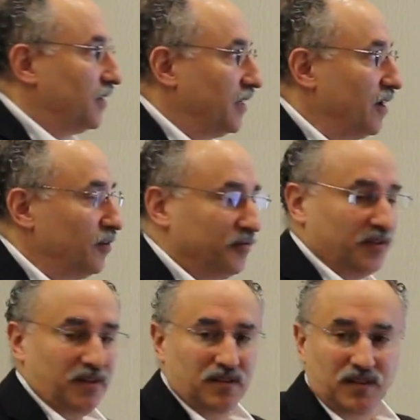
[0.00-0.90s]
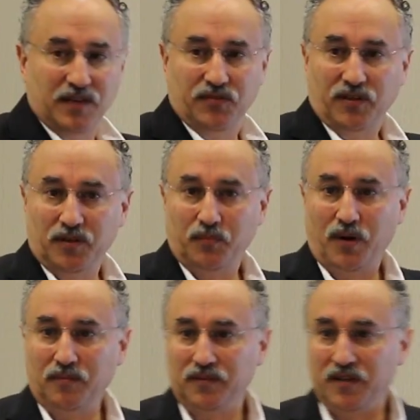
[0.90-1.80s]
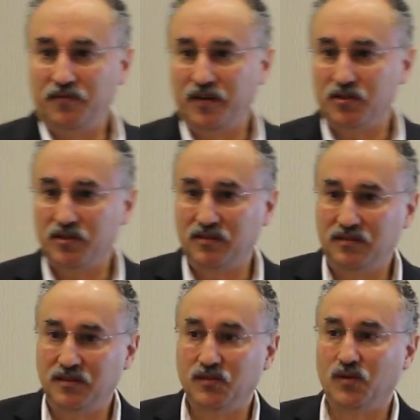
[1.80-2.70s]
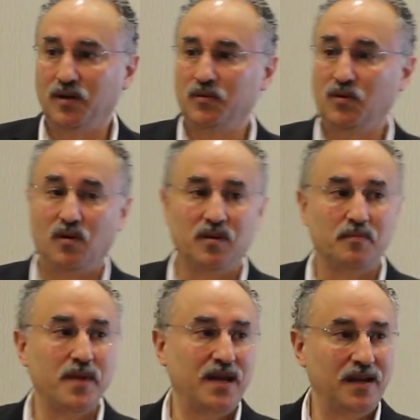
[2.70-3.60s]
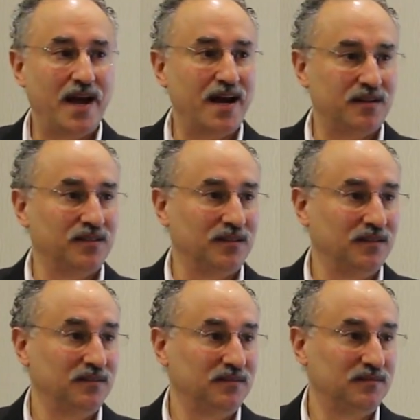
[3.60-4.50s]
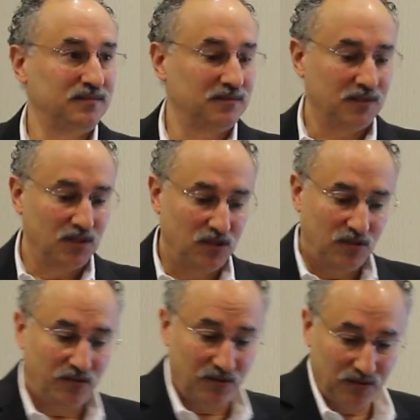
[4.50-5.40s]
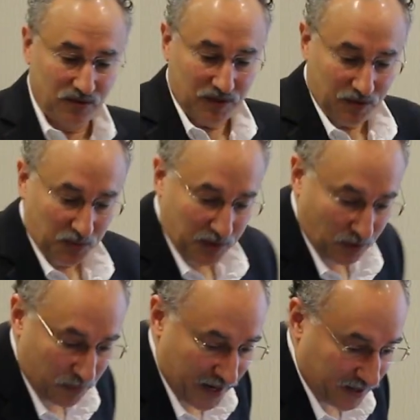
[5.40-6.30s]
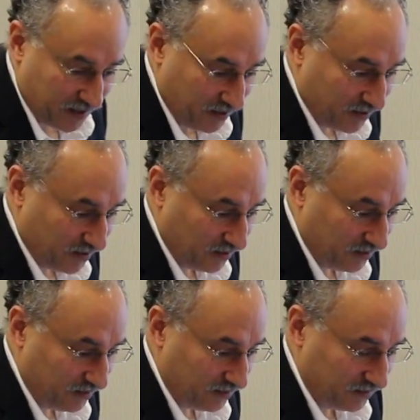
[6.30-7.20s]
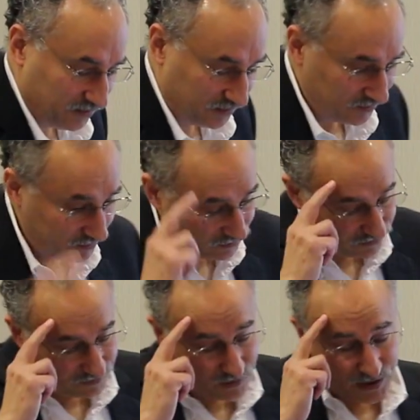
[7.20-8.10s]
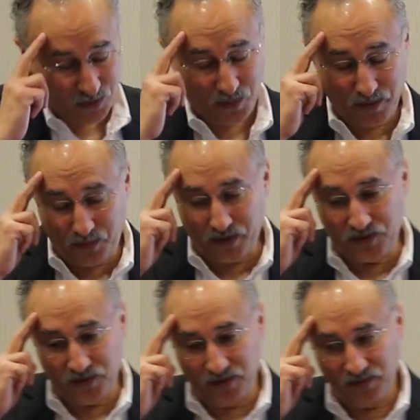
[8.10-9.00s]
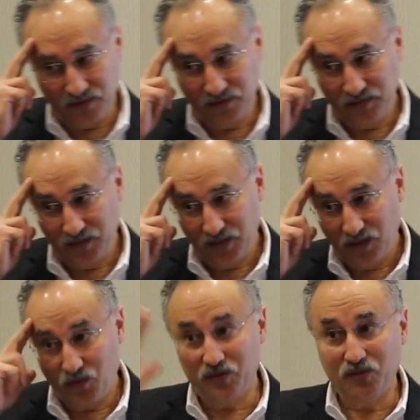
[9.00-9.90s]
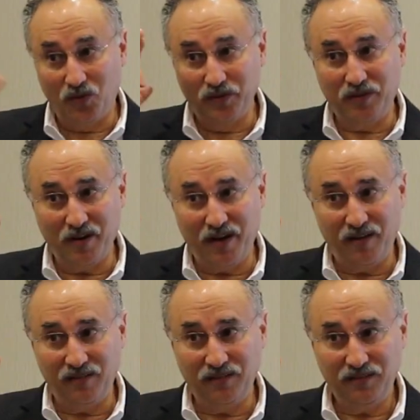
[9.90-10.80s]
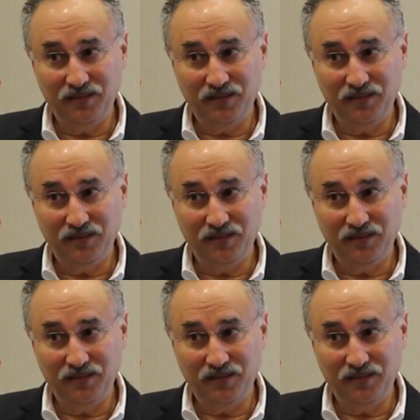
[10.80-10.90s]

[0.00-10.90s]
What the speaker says: The LV, the left-sided pump, left ventricle, is what I would call the main actor. So if we go back here, what is blood pressure? What's the Holy Grail?